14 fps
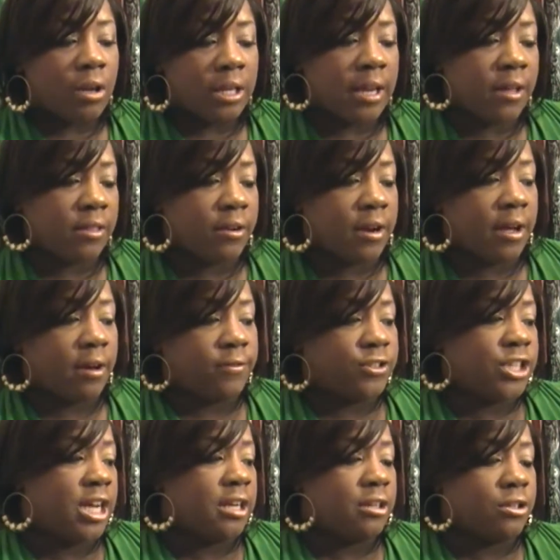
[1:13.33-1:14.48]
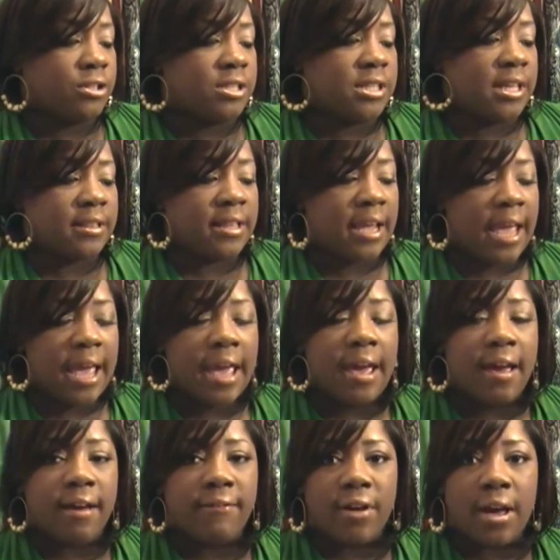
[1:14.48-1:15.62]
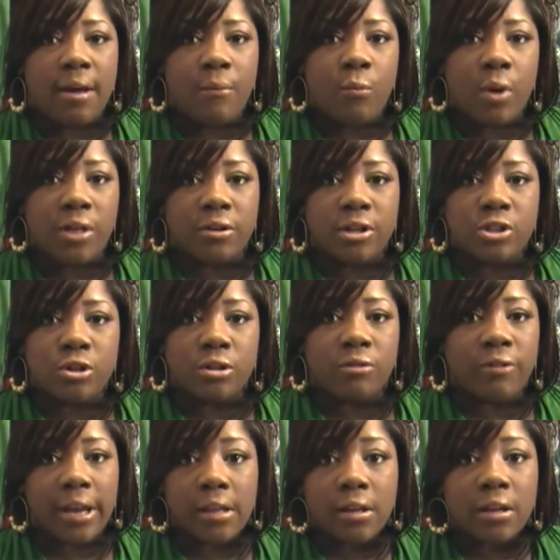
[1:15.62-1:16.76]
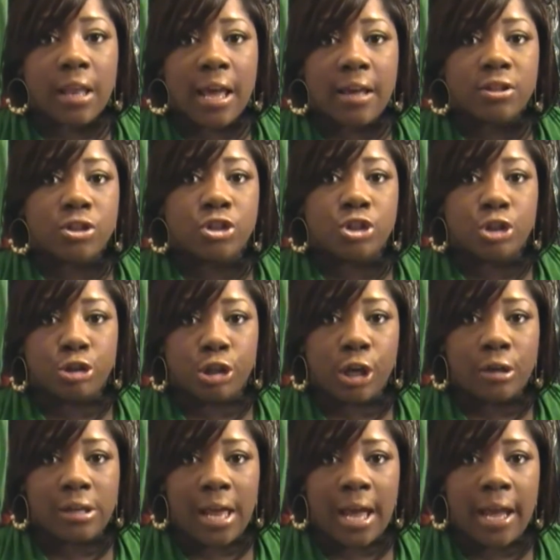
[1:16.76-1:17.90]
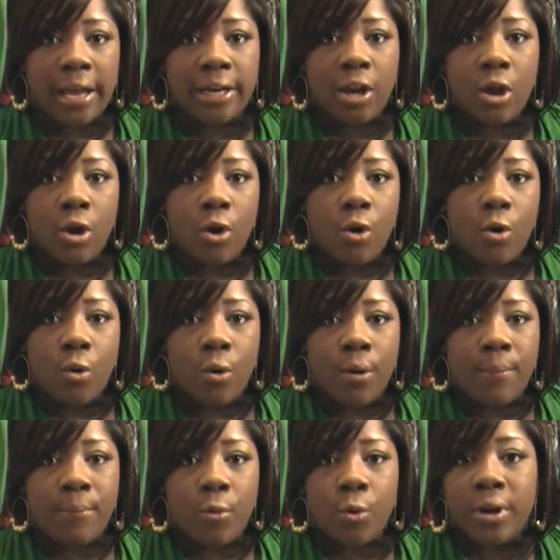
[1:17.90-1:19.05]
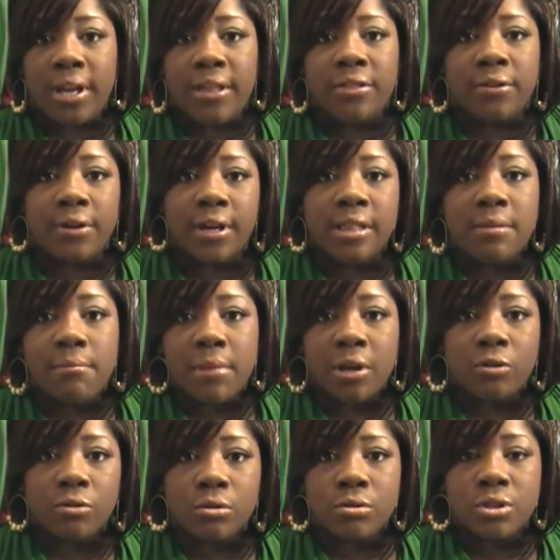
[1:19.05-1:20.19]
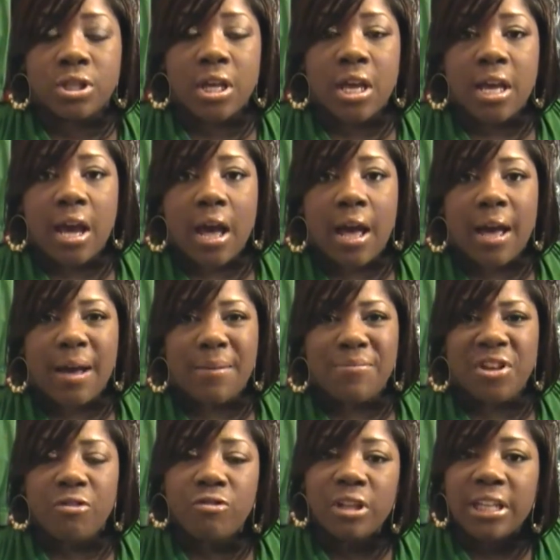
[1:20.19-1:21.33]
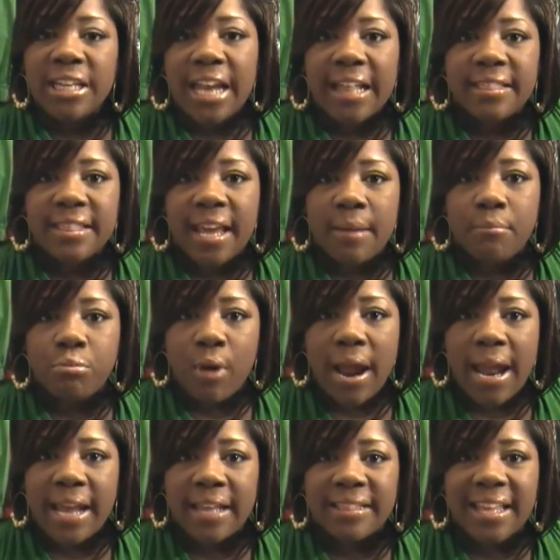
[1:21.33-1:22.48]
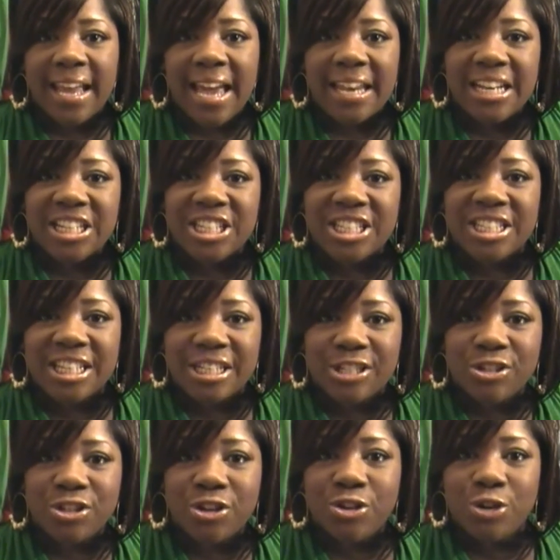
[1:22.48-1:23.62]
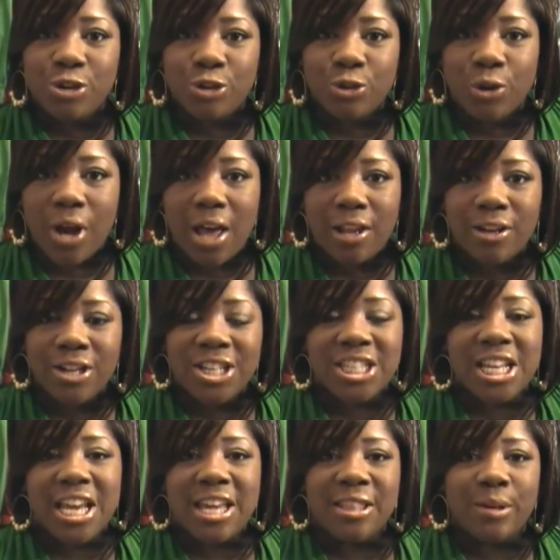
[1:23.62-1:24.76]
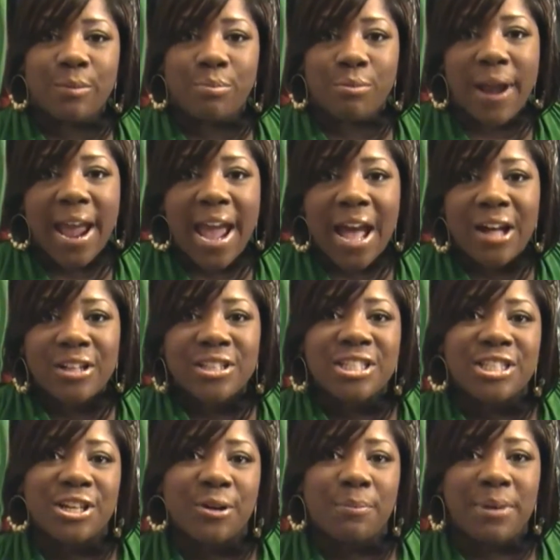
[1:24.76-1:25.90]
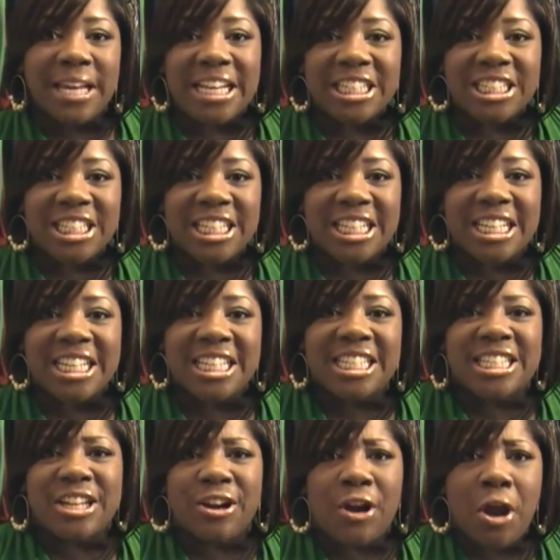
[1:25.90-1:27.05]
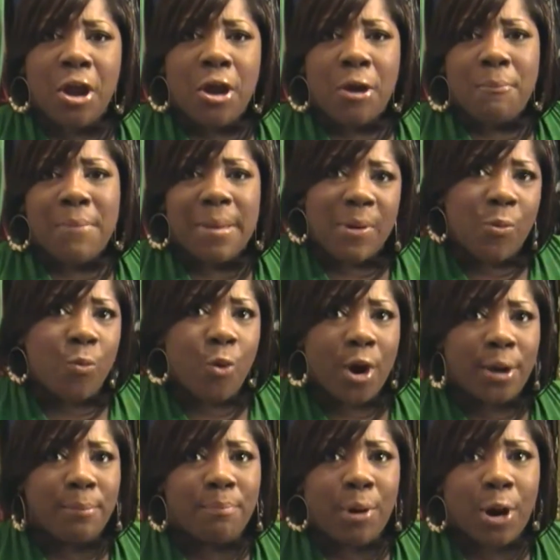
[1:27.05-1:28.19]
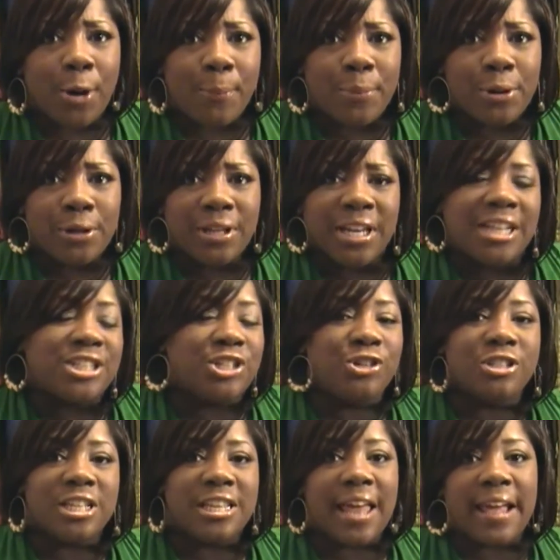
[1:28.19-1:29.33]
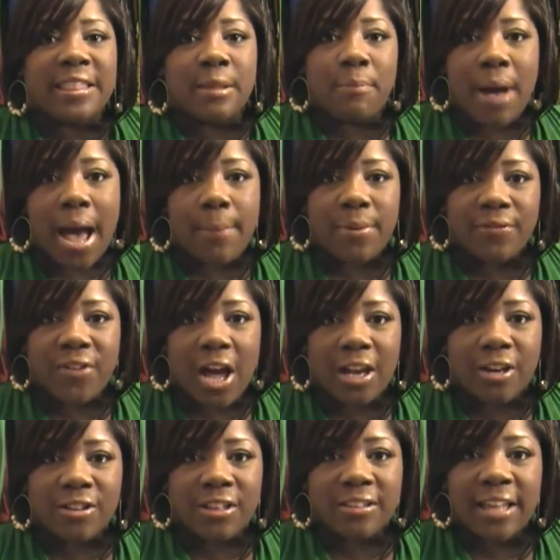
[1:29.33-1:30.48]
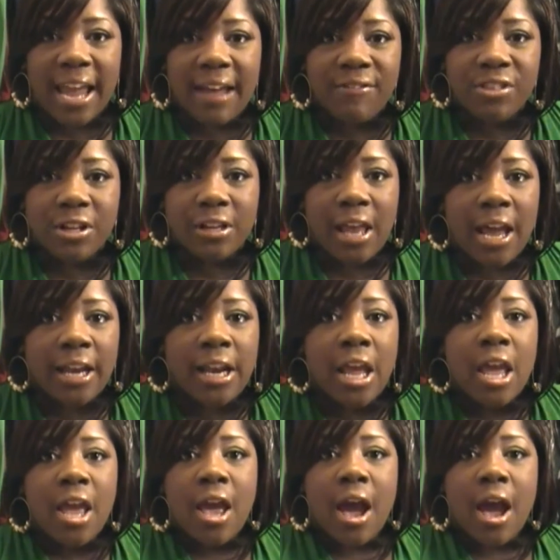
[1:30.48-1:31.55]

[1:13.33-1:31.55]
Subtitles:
all the other e.l.f. shadows that they have, whether it's on the regular line, the studio line, or either in the minerals, they're really not that bright. They kind of just stick to their neutral colors, their browns, their peaches, their maybe one purple, and that's usually like the pop of color that they have in their line.